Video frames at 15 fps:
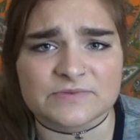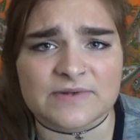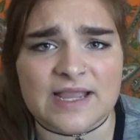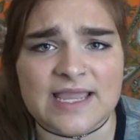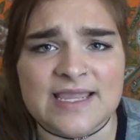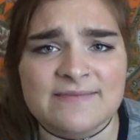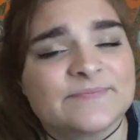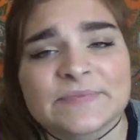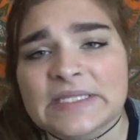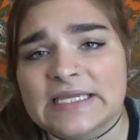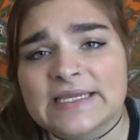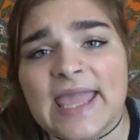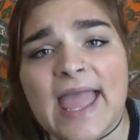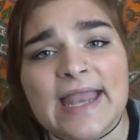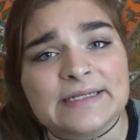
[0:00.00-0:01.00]
right.
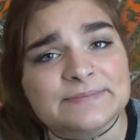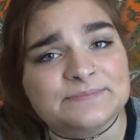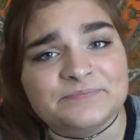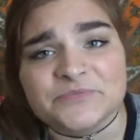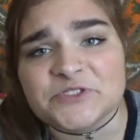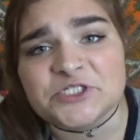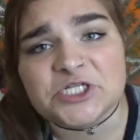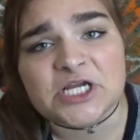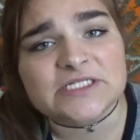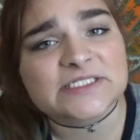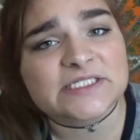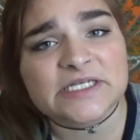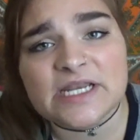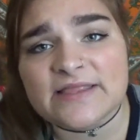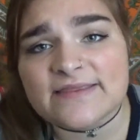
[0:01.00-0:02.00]
Again,
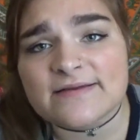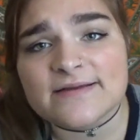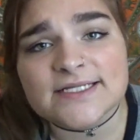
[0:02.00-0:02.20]
just another